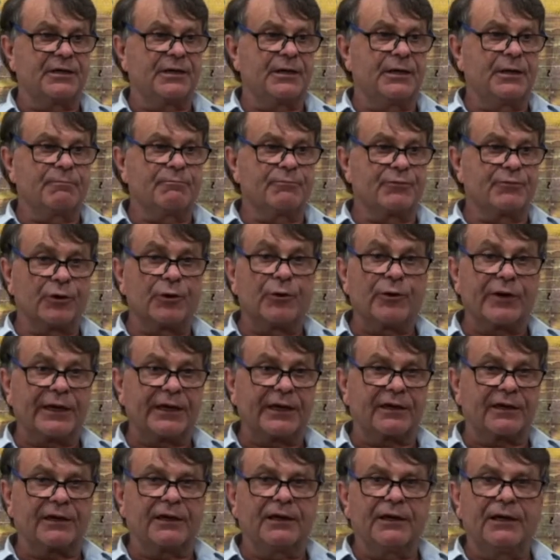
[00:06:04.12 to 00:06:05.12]

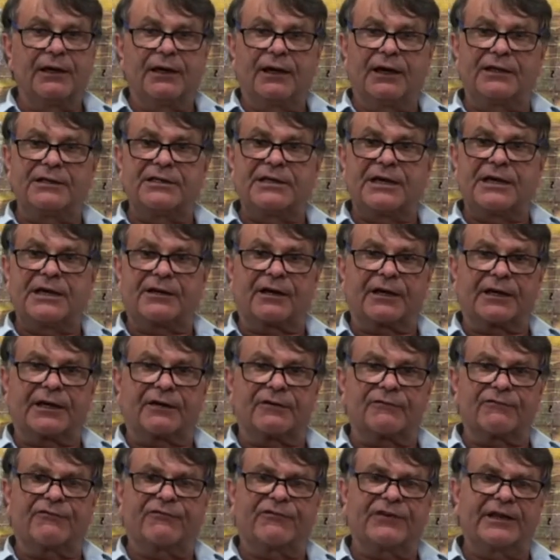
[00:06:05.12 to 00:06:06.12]
brewing, and yet I can
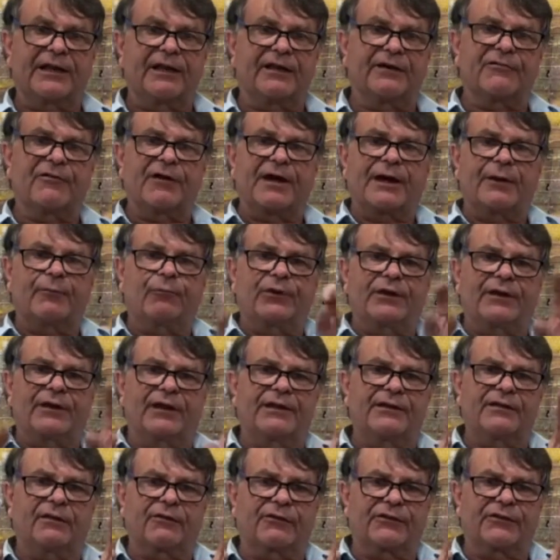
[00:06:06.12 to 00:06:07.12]
fiddle around with
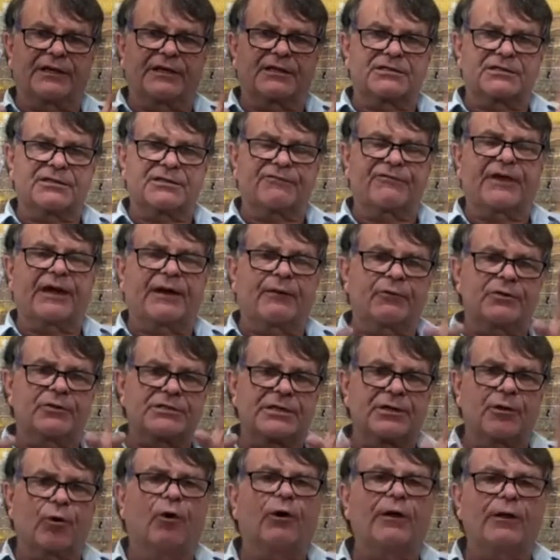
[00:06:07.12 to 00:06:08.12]
little things. If that was in
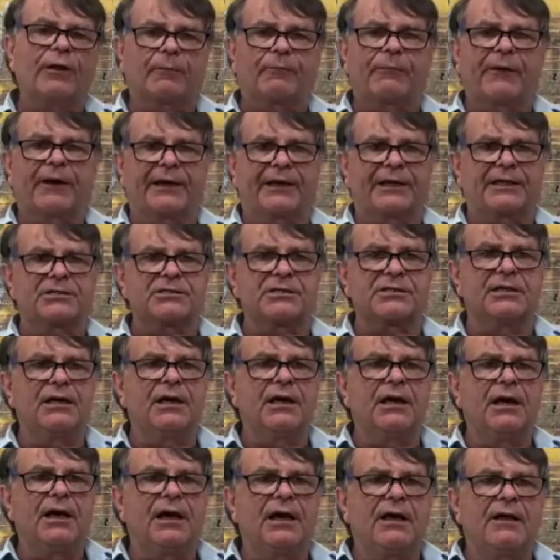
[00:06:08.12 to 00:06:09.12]
oil paint,
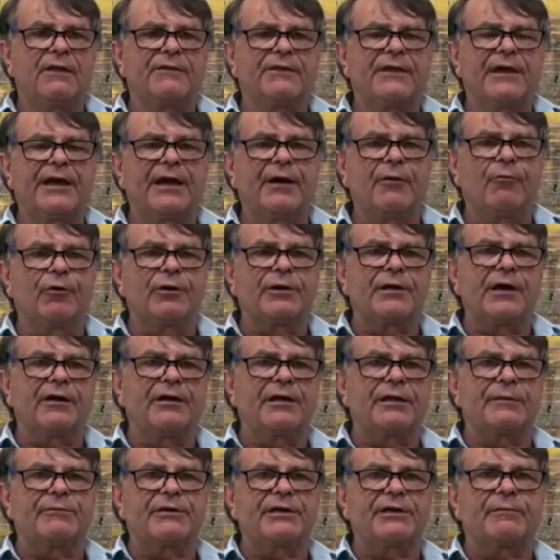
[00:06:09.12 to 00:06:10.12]
there would only
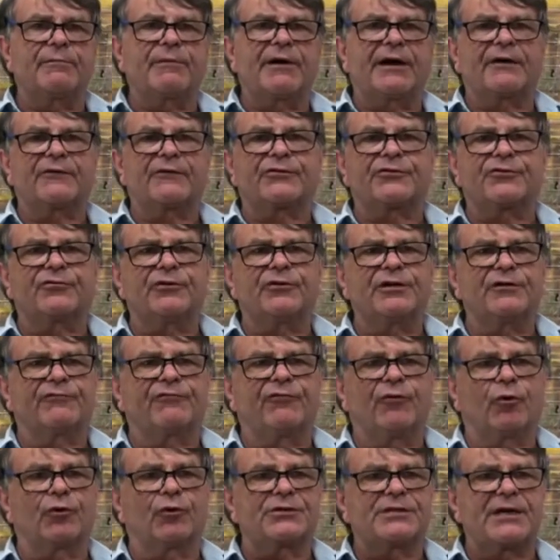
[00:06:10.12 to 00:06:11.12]
be about 3 or
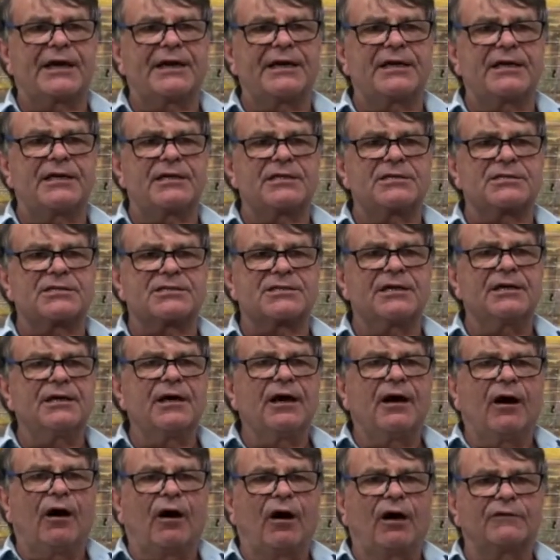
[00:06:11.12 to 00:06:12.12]
4 days
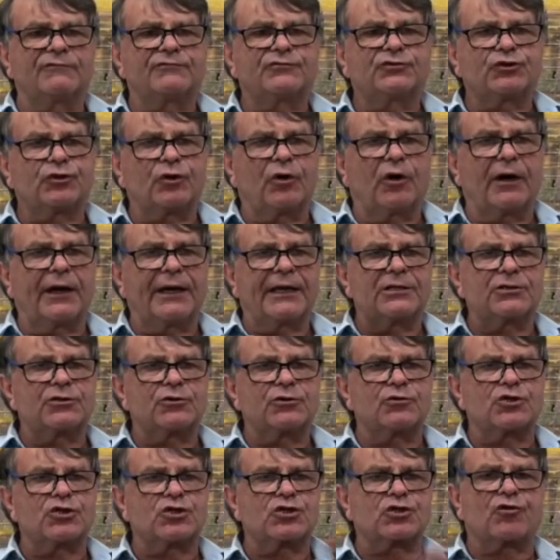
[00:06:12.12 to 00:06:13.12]
of trying to
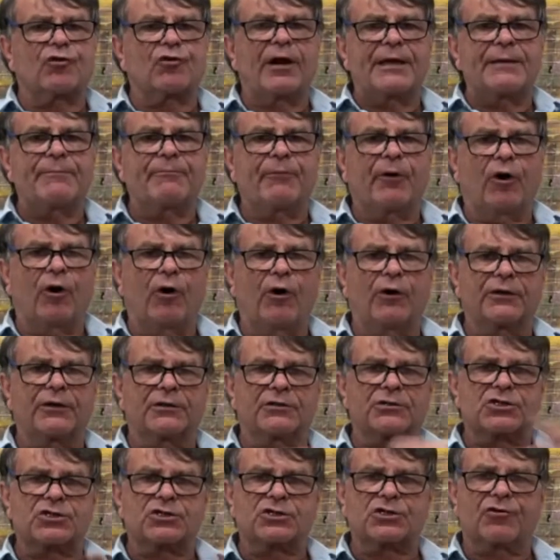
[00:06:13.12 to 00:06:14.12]
scrape on and
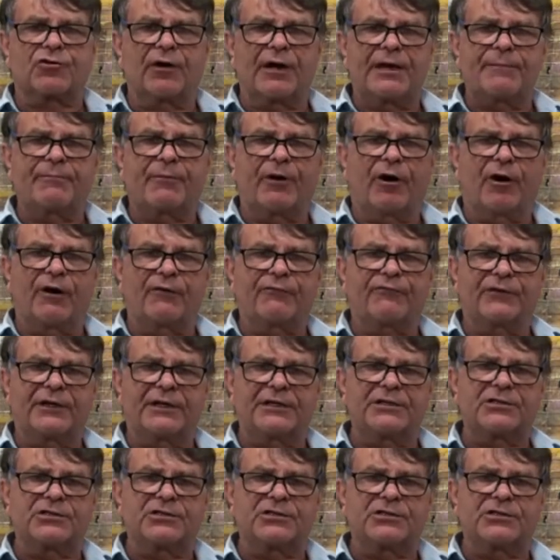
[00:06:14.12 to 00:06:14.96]
scrape off and to